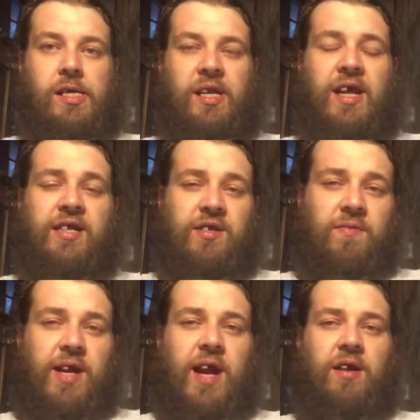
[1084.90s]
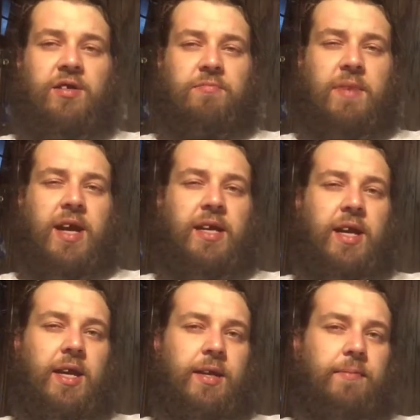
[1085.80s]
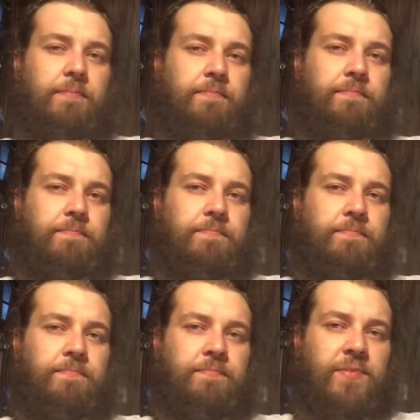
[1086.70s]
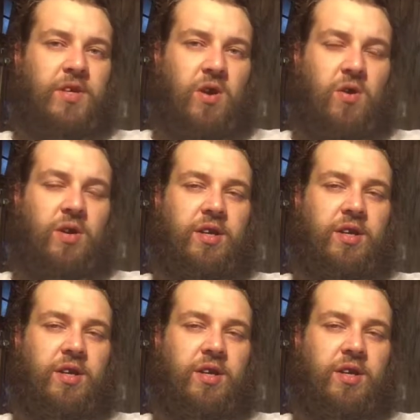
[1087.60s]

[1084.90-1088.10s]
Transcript: That's 3 hours of my day gone